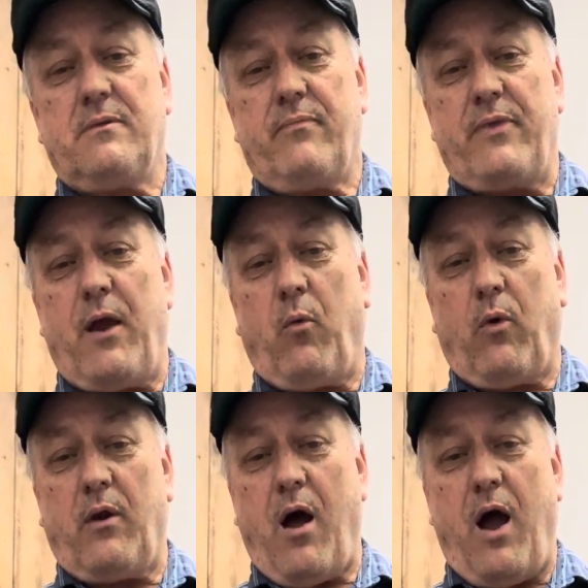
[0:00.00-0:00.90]
they
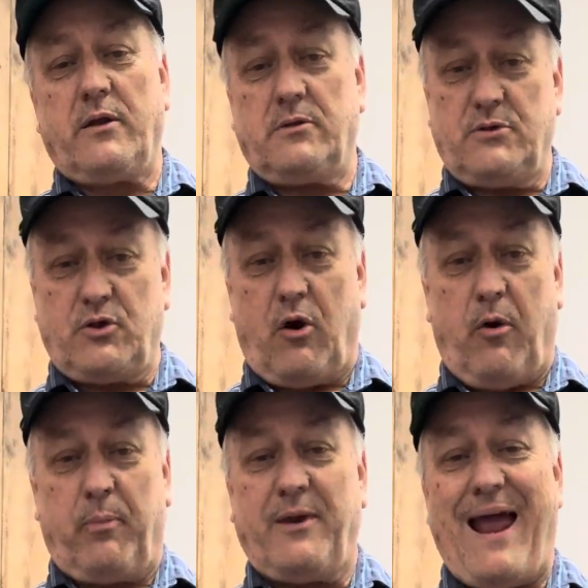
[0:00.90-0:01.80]
were not
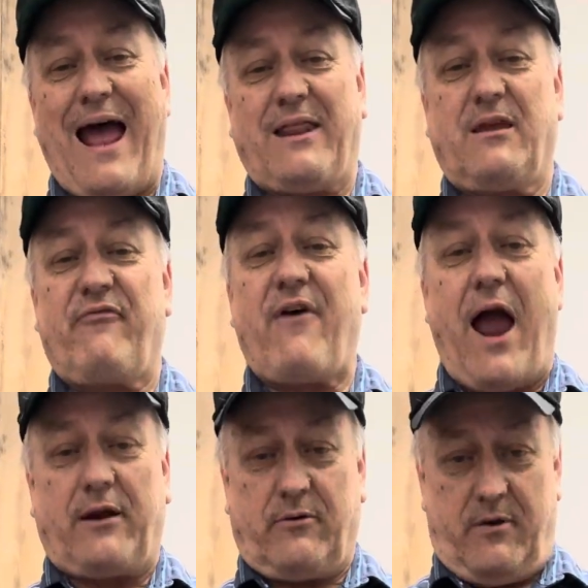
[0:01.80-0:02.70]
sharpened at the
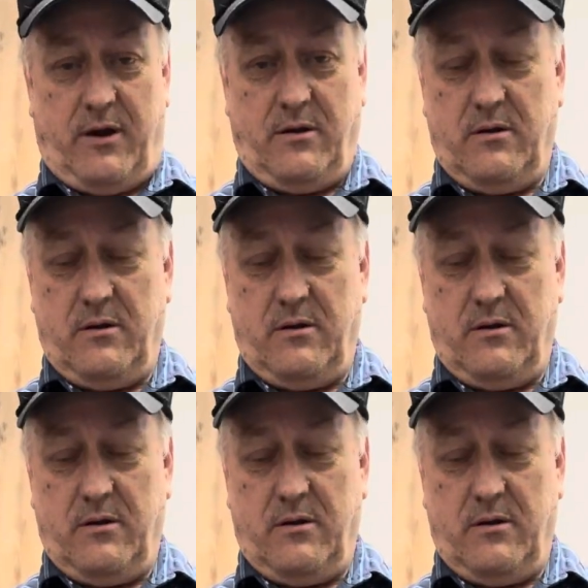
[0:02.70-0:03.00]
factory.